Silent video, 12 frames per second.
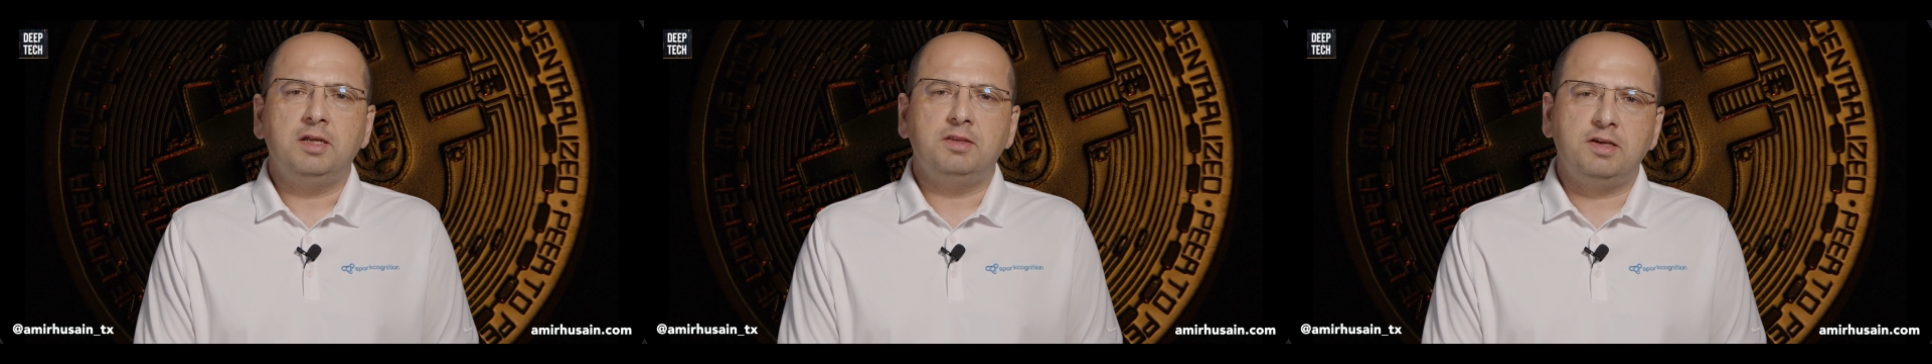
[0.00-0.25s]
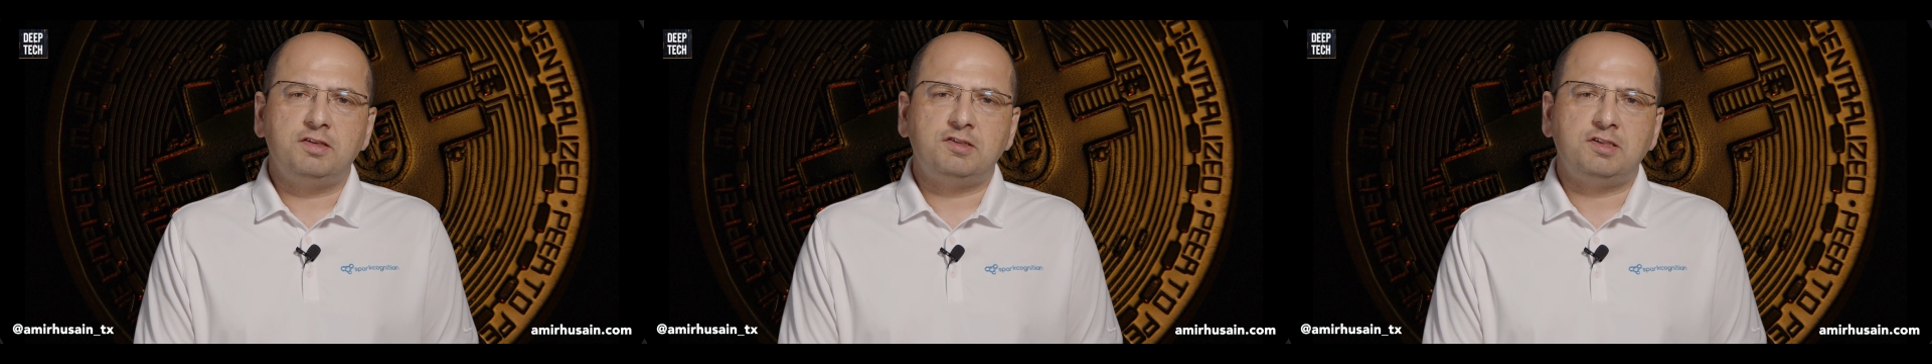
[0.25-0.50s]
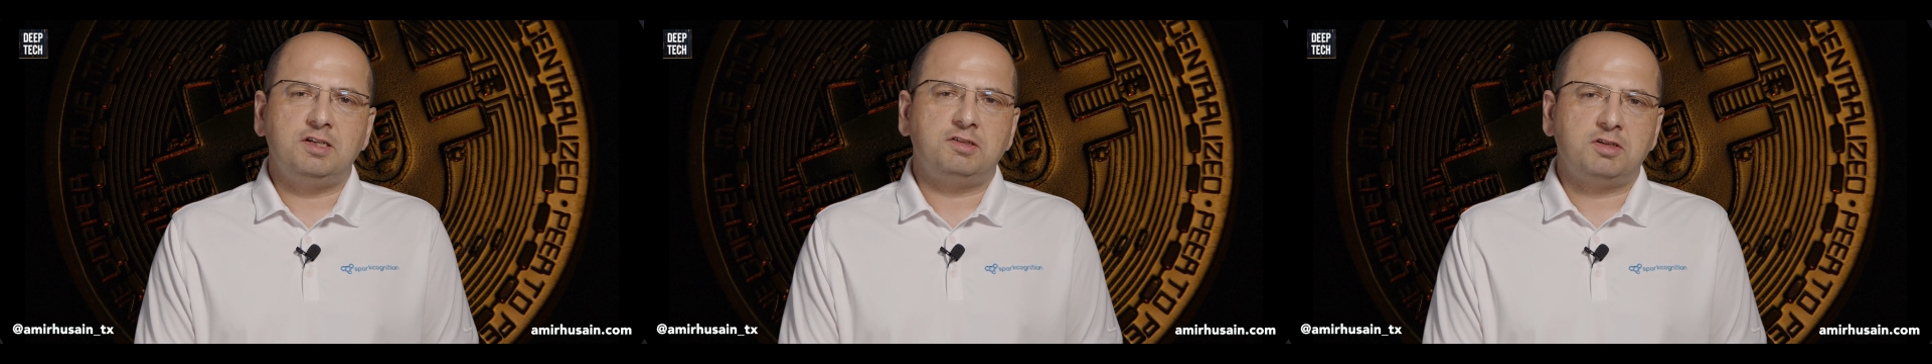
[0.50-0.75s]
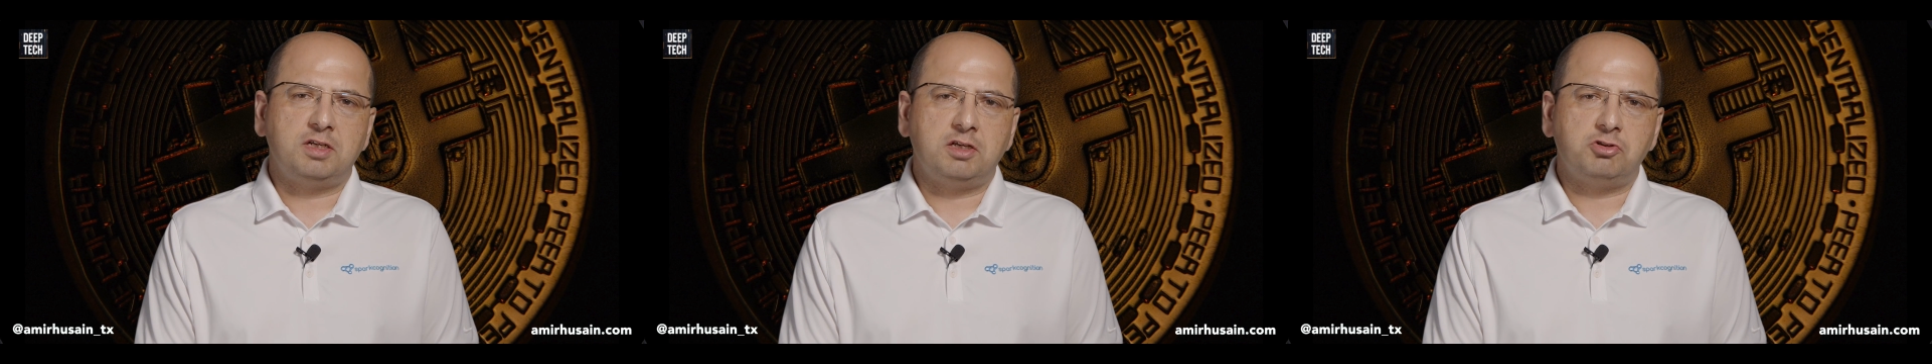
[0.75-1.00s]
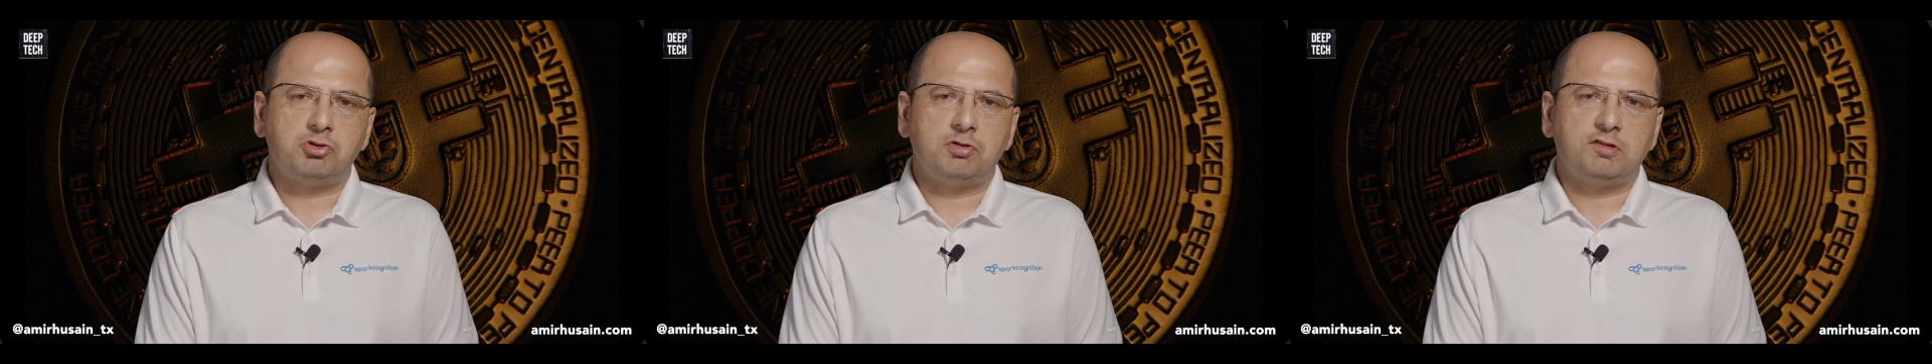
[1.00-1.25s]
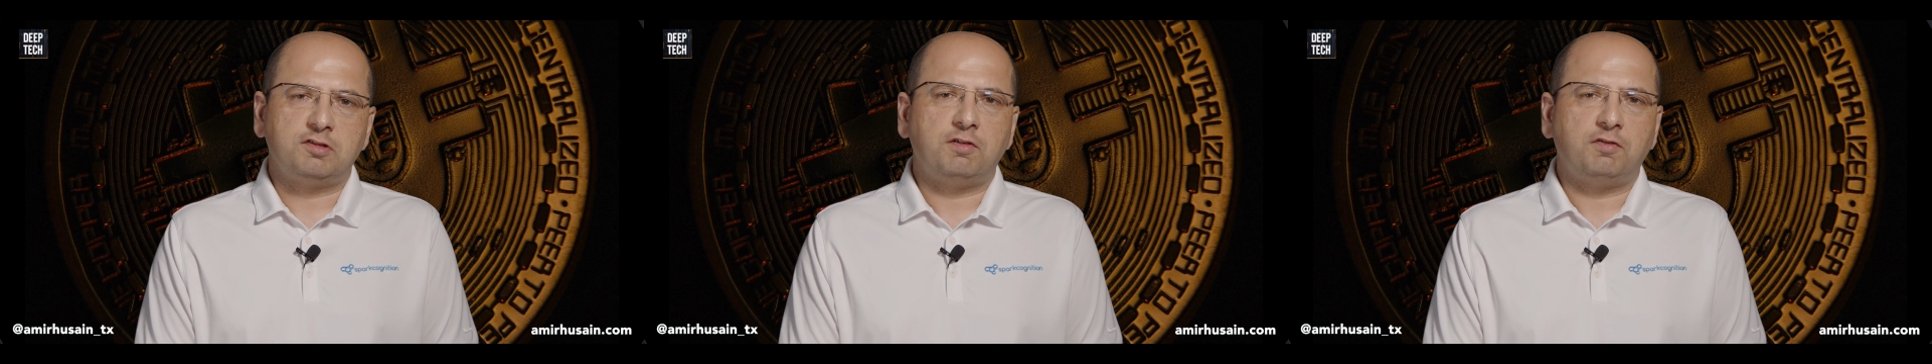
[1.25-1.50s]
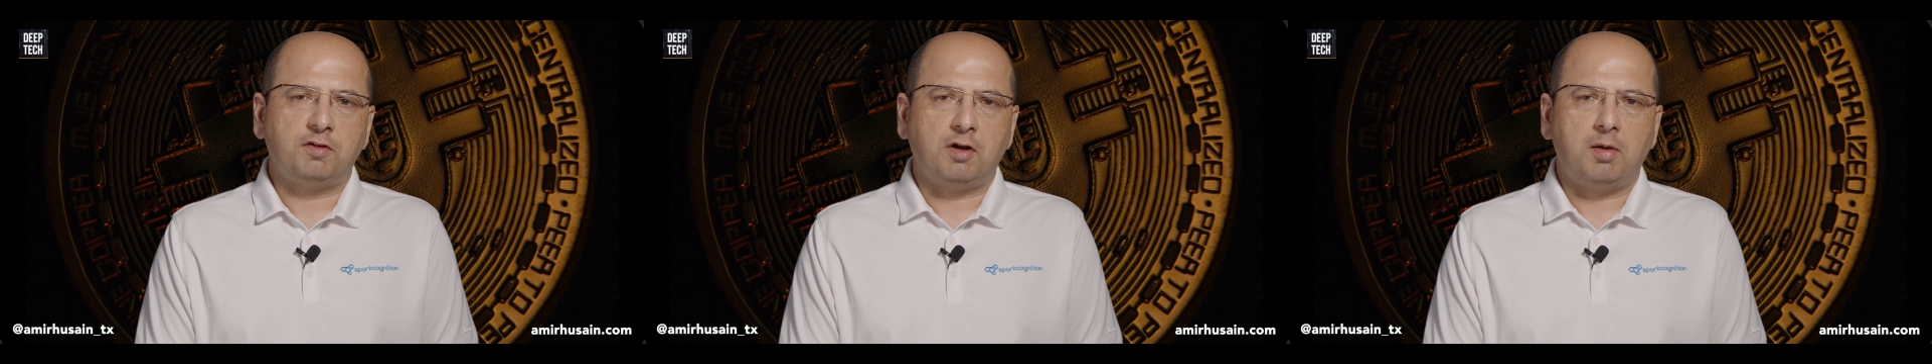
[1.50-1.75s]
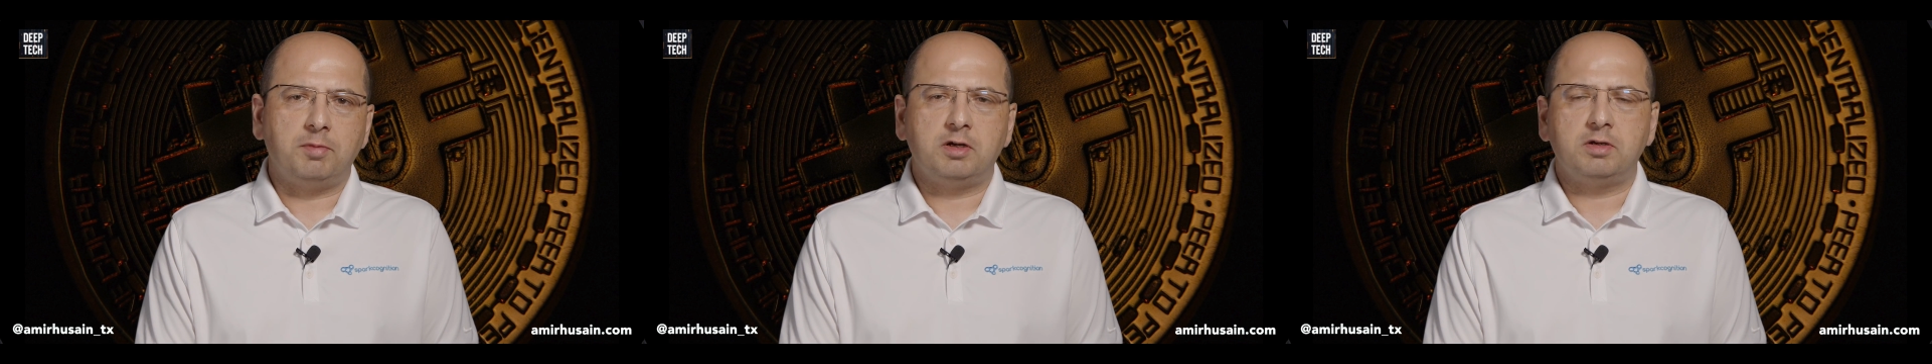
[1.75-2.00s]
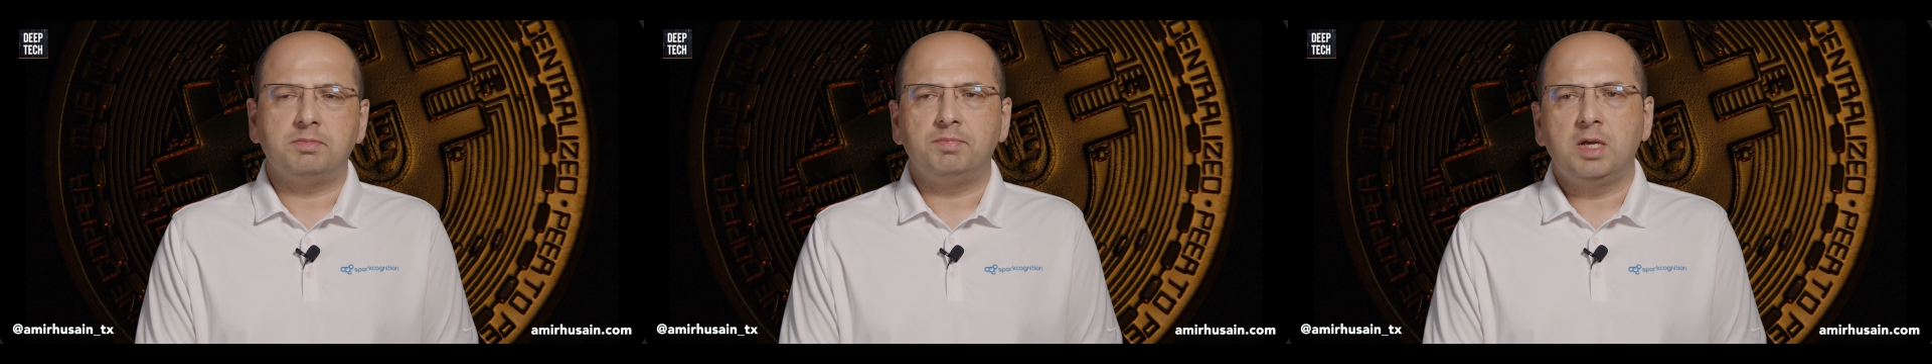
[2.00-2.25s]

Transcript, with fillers: This is a dangerous phenomenon.